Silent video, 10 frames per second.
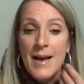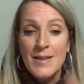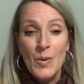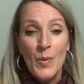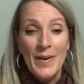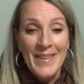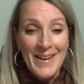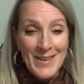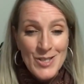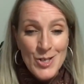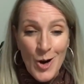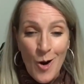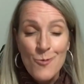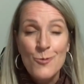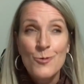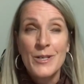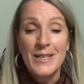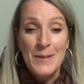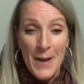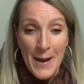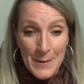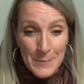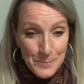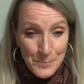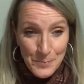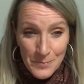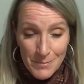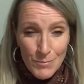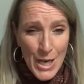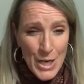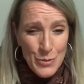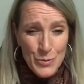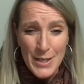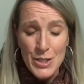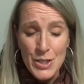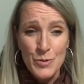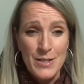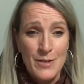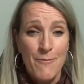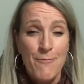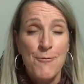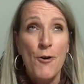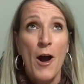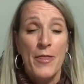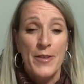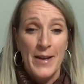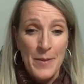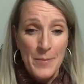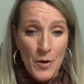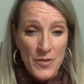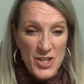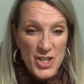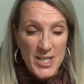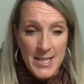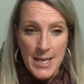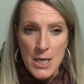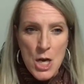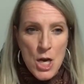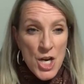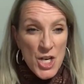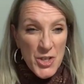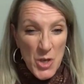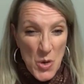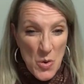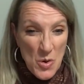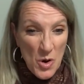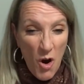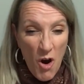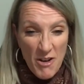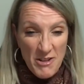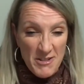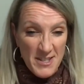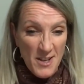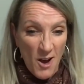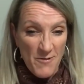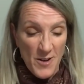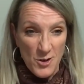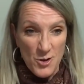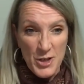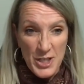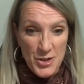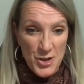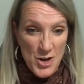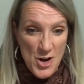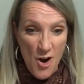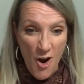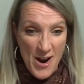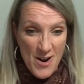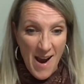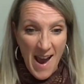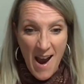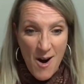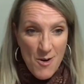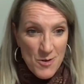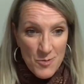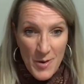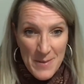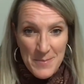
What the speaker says: And the one lady, she got really mad. And it was like she was just frothing at the mouth, and she said, "You call yourself a Christian on our